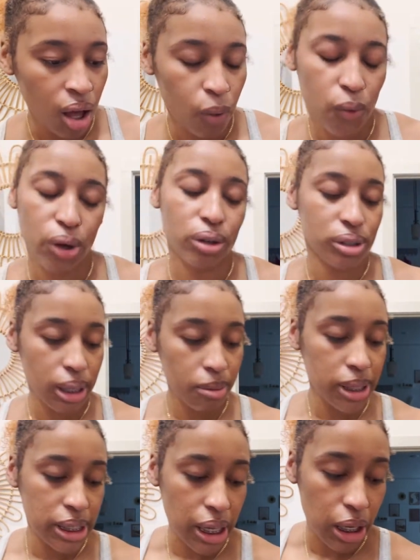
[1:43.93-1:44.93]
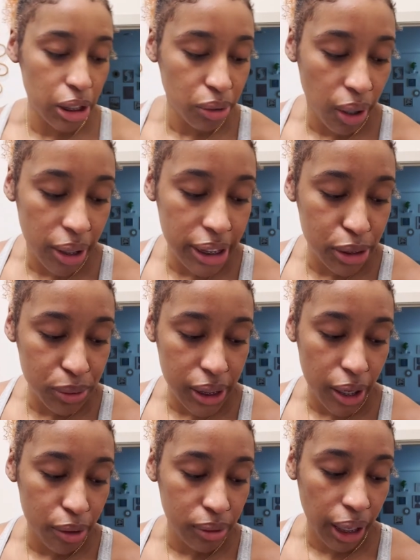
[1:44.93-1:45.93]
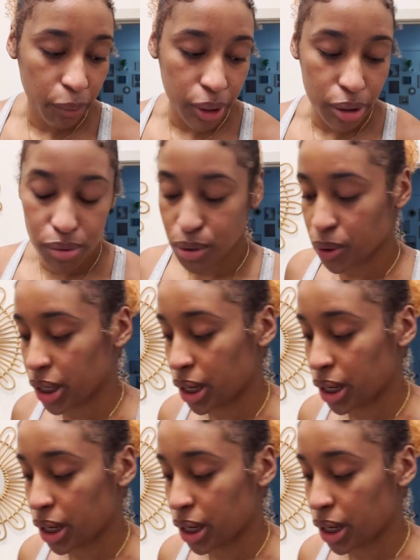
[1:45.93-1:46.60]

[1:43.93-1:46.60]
well, some of his time, you know, he do tell you like what he was doing in the